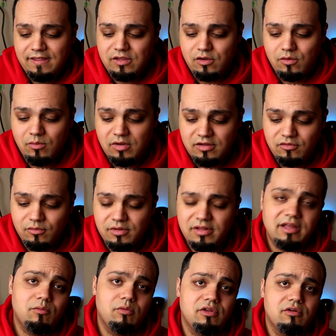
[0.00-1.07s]
You don't want to do it
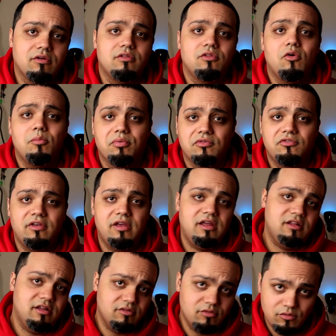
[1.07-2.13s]
like when you're on low percent
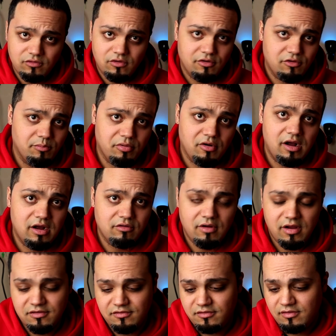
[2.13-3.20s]
and then lose all your
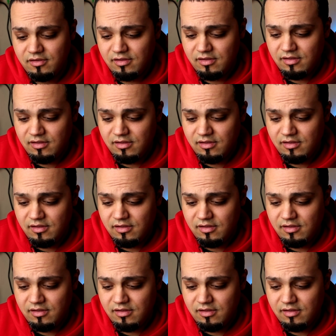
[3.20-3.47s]
progress.